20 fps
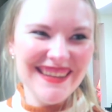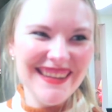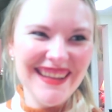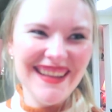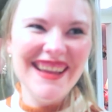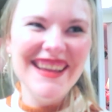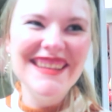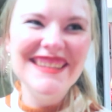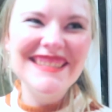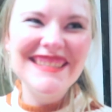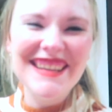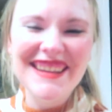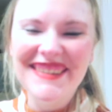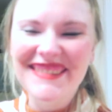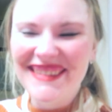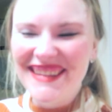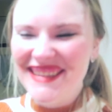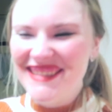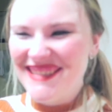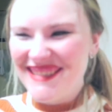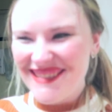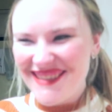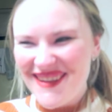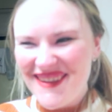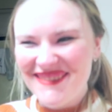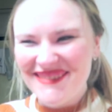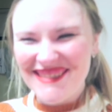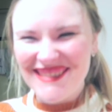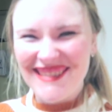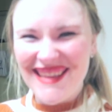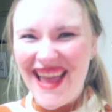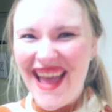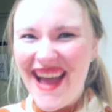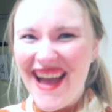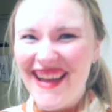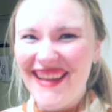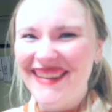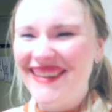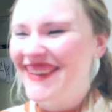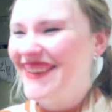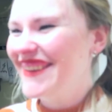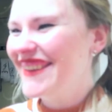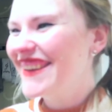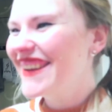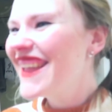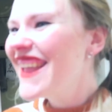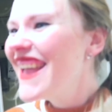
because it was so sad. But